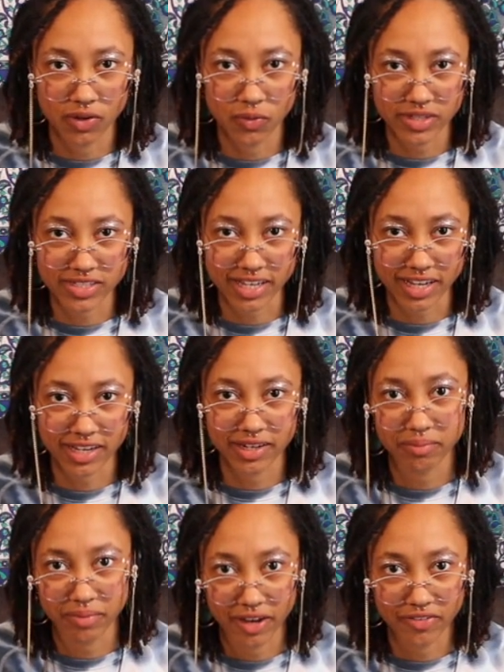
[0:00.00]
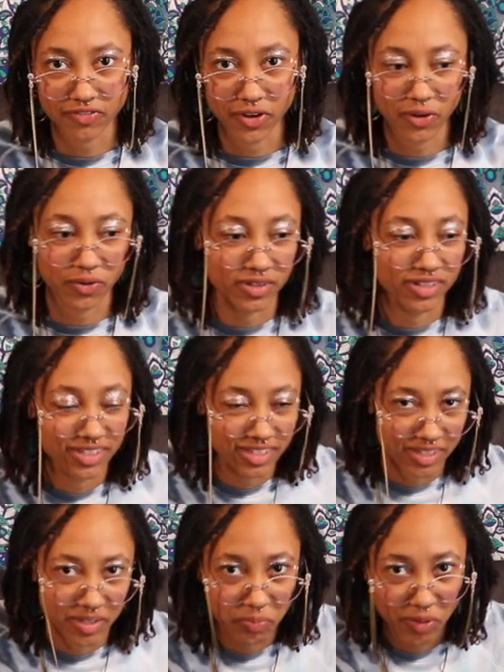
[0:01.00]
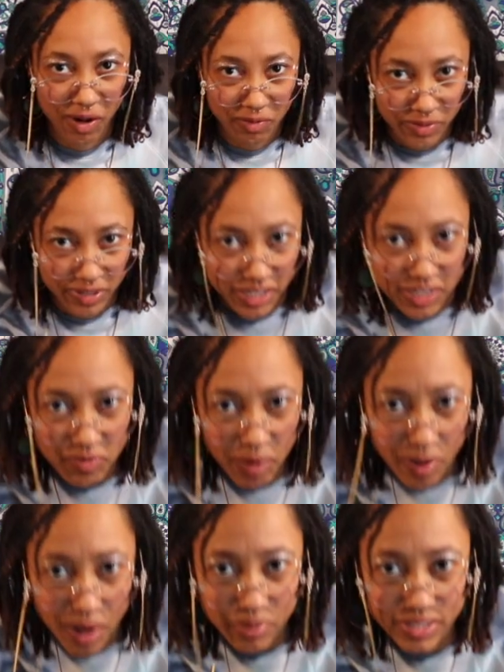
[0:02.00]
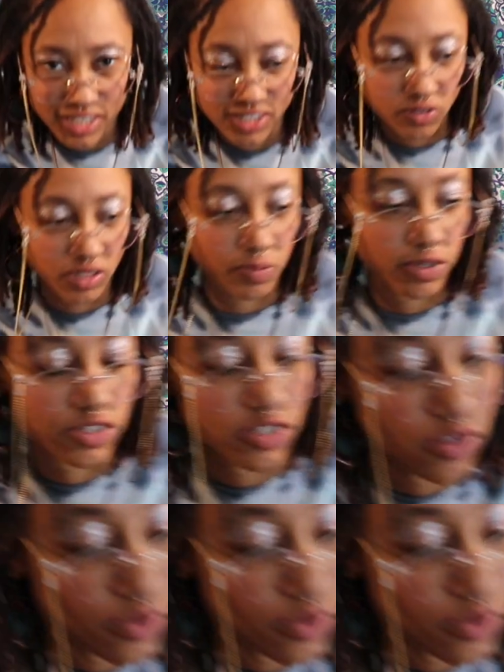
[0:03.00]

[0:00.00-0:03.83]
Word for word: Oh, one second, my phone. It probably is my mom because that's the only person